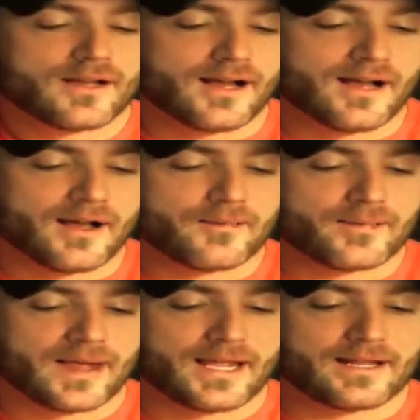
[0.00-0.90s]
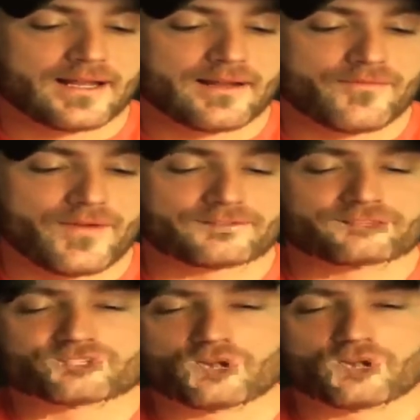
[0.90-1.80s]
And in
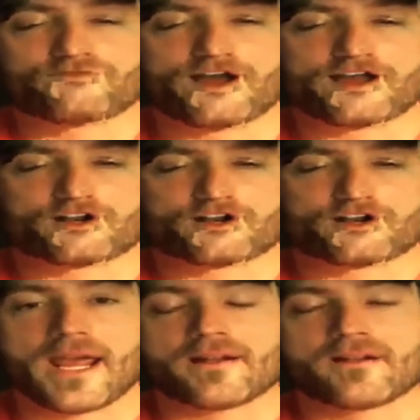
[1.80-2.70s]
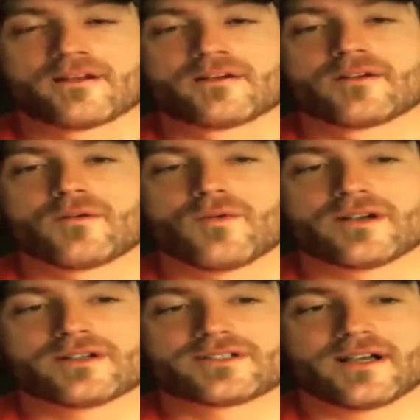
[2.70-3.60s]
fact, the song "Finer Man"
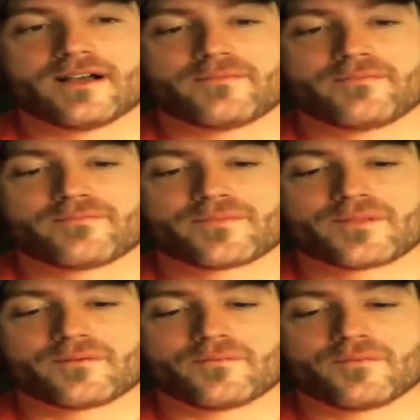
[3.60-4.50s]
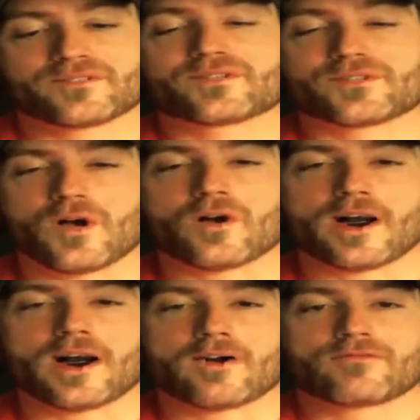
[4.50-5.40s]
was a
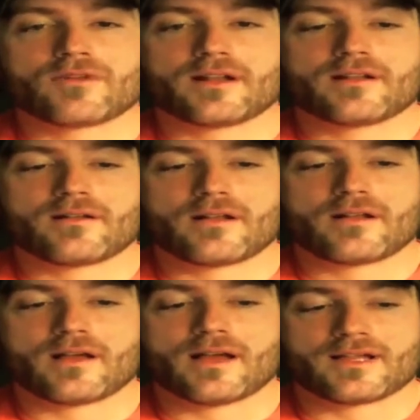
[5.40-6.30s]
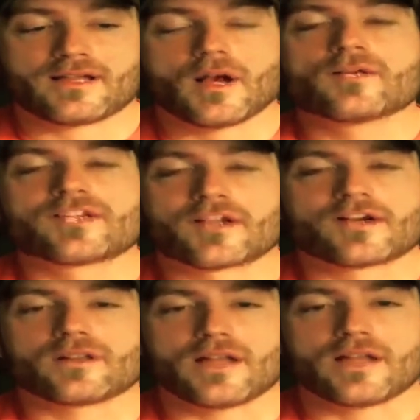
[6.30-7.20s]
song that I written as an ode to
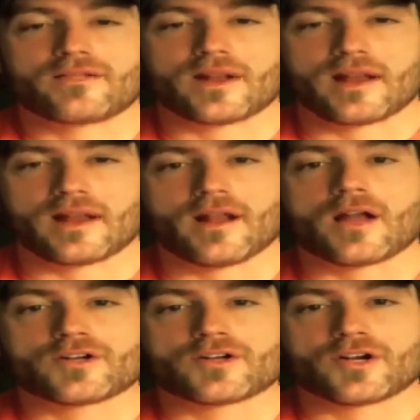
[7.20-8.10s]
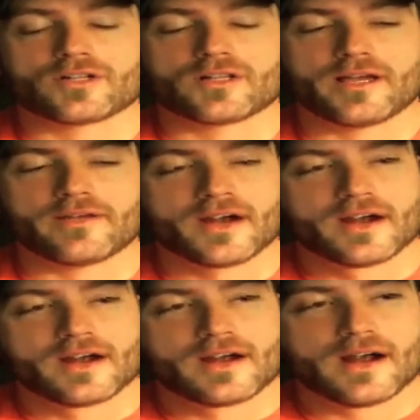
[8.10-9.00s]
her life and an honor to her life.
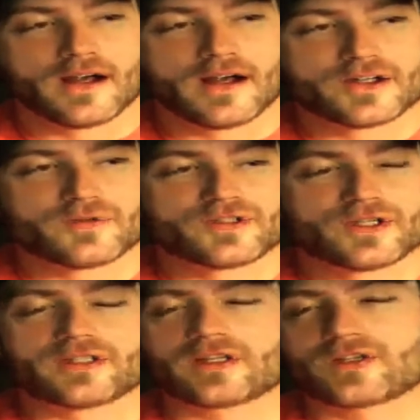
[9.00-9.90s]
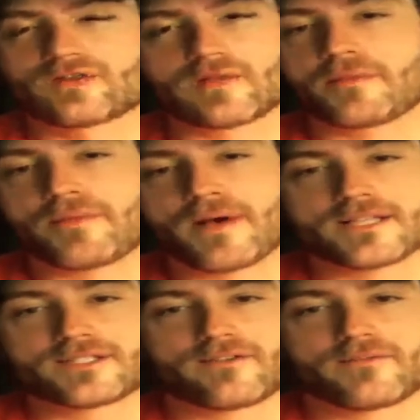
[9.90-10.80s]
She was just an extremely
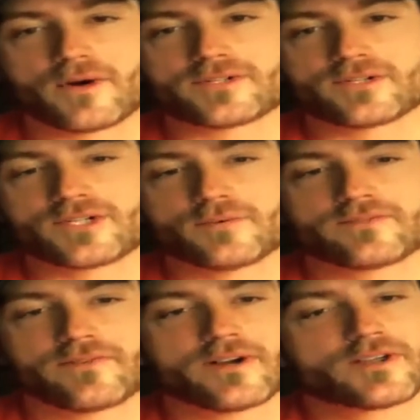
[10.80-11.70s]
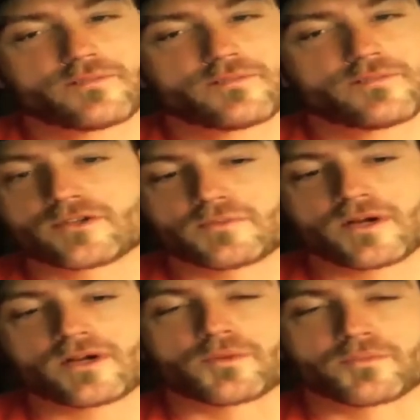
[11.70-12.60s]
positive person. She was a very
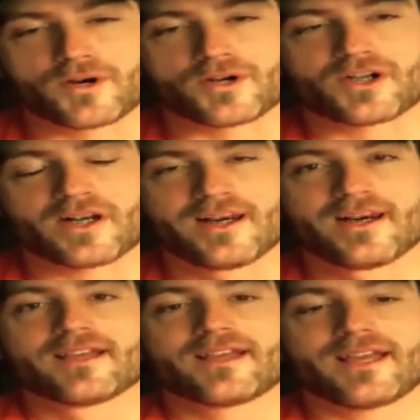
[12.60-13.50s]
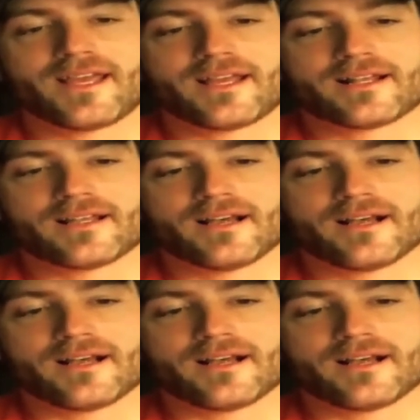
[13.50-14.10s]
spiritual person, and